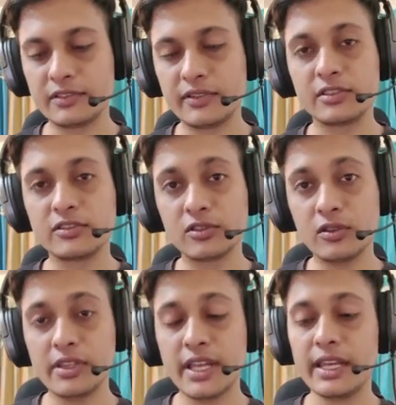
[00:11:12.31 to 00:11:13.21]
so
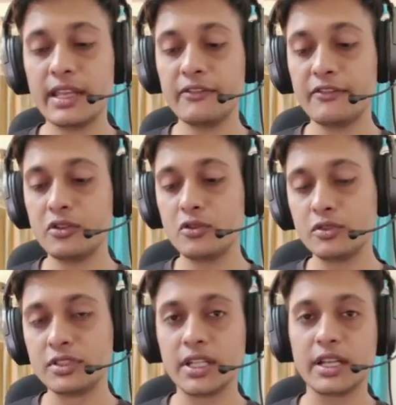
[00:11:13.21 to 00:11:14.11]
that if user
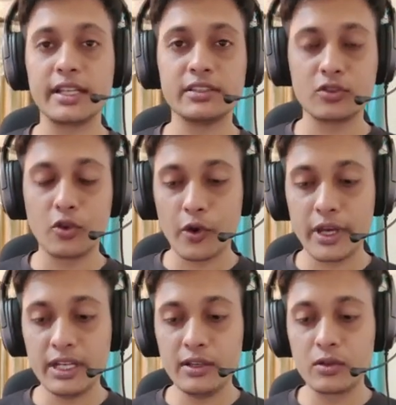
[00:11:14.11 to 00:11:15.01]
is going
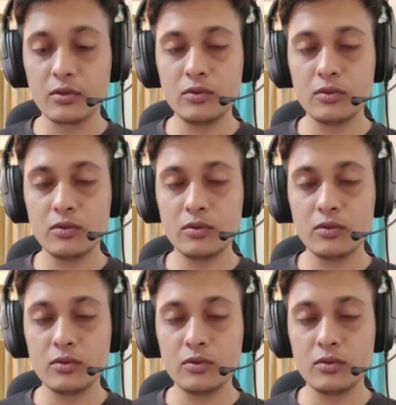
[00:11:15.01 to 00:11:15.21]
to